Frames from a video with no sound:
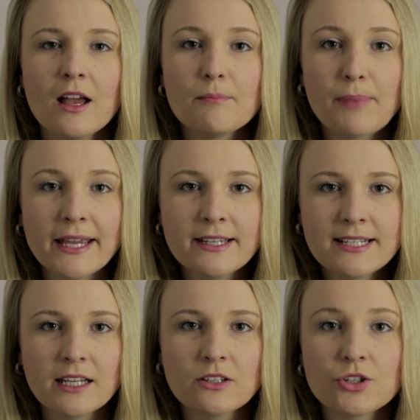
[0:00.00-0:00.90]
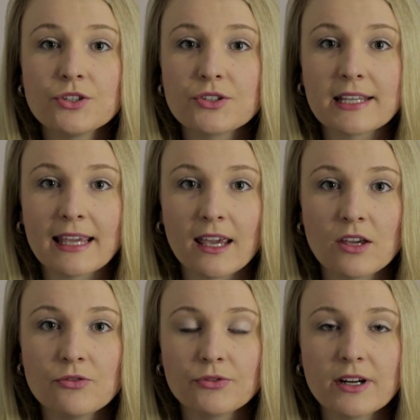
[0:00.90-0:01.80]
Pay attention to
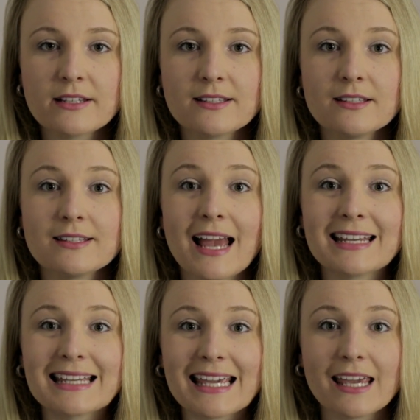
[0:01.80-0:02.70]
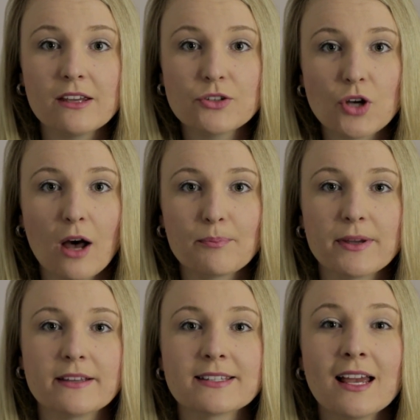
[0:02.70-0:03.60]
key phrases and key
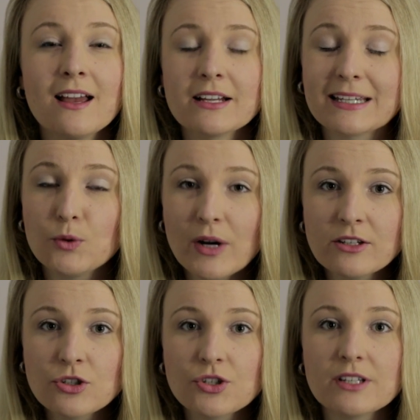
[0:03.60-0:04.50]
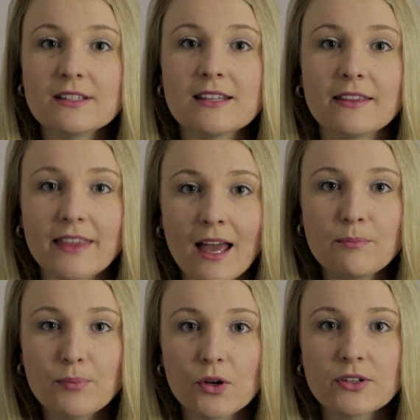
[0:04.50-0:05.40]
topics, questions that that
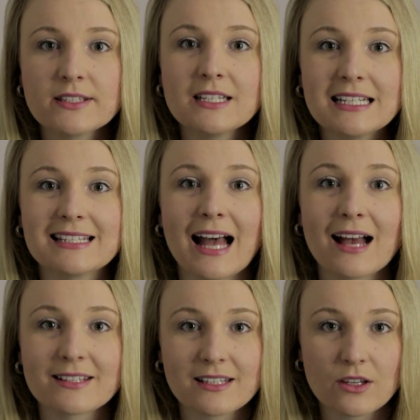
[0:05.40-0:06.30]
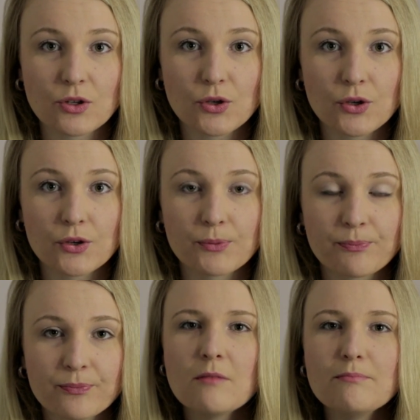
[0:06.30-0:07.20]
person is asking you.
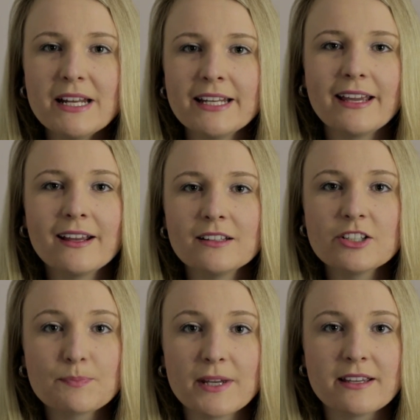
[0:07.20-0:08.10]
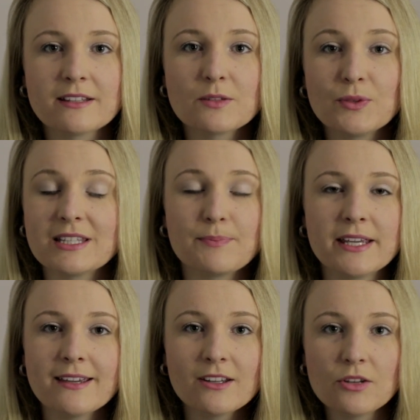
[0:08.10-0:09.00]
Many English speakers, when
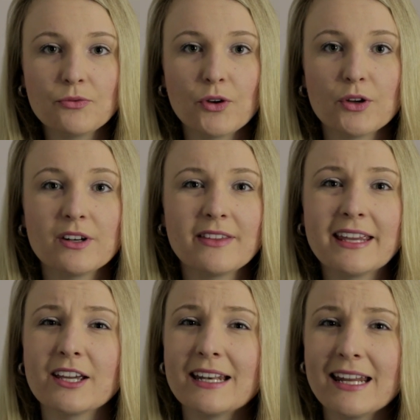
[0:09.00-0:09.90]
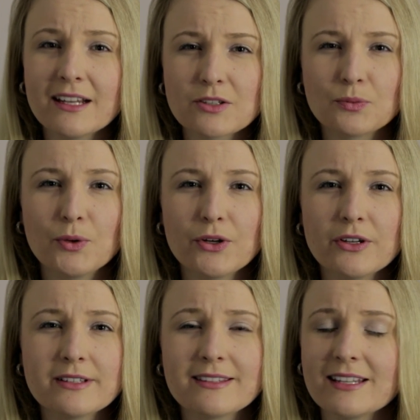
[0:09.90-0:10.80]
speaking on the phone, they connect
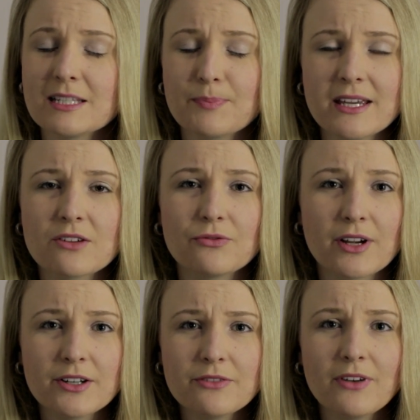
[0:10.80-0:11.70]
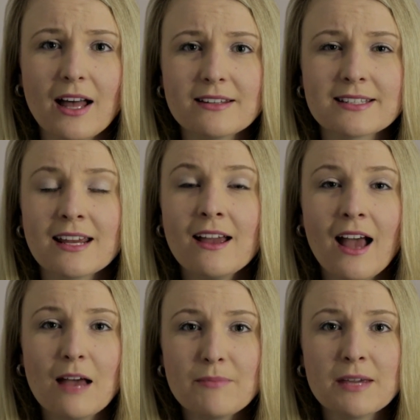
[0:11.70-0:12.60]
words, they speak very fast,
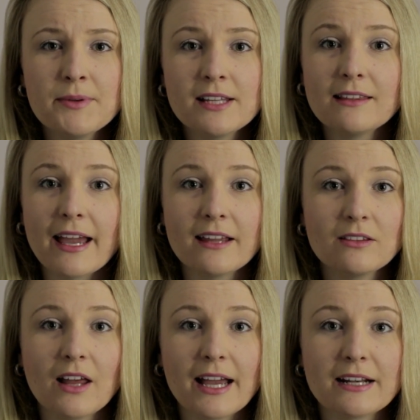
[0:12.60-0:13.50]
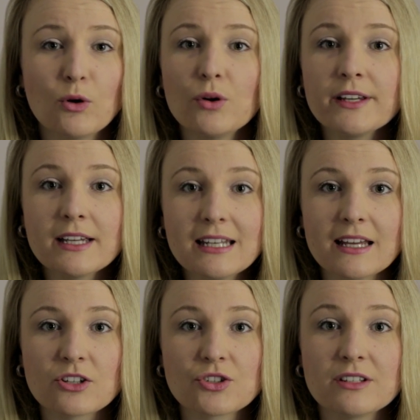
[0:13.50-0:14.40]
and maybe the landline or the
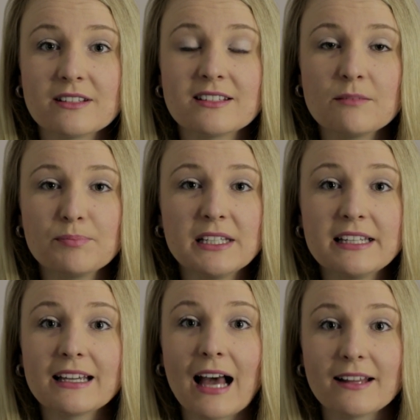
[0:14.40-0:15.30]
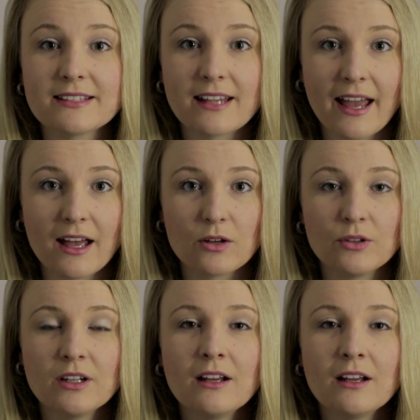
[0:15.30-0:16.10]
connection simply cuts out.